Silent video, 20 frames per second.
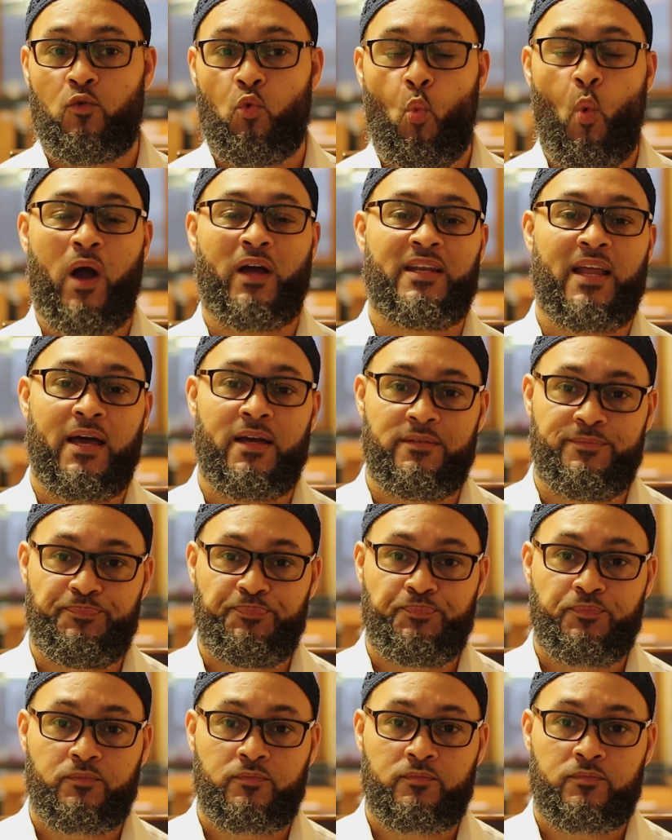Why not?
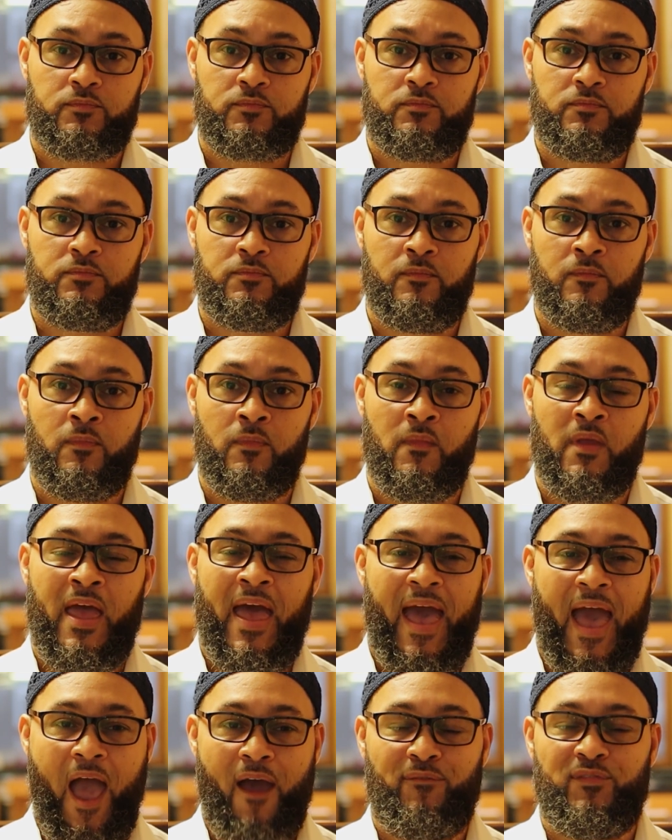
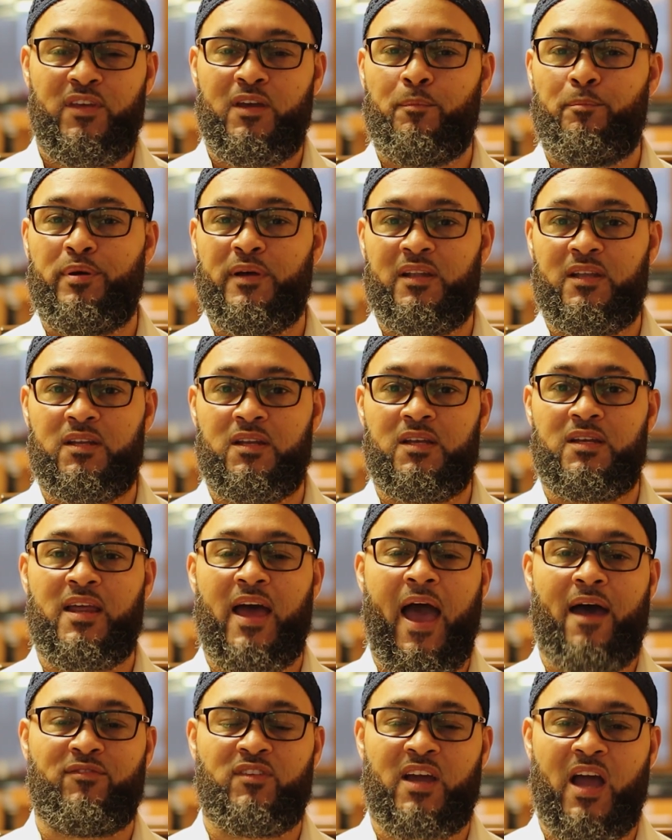Have the ability to
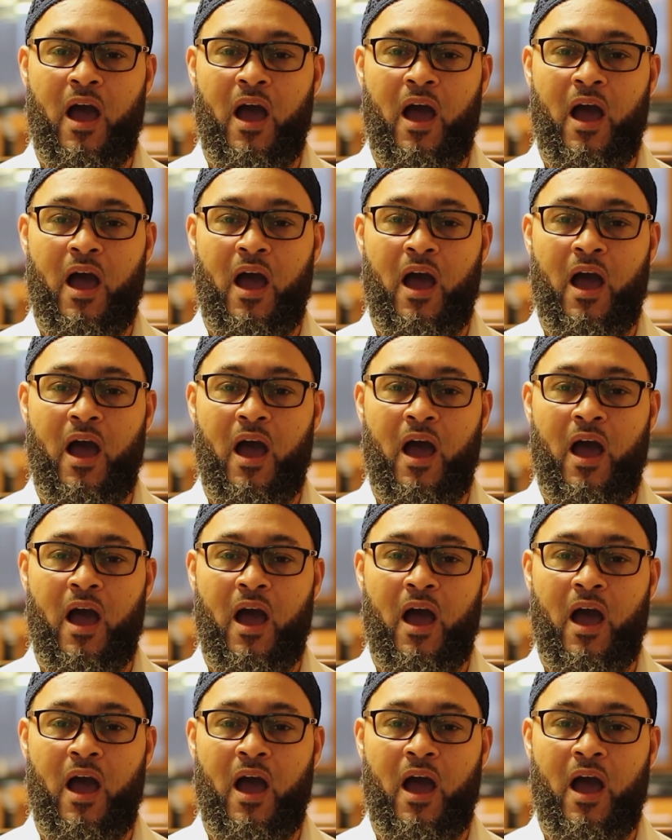have the